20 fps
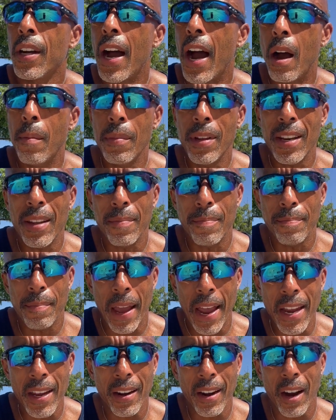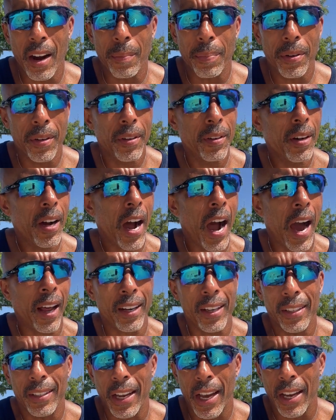made up
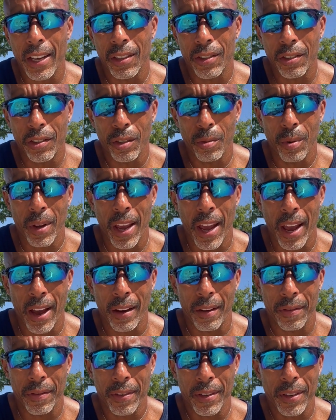holidays do we have?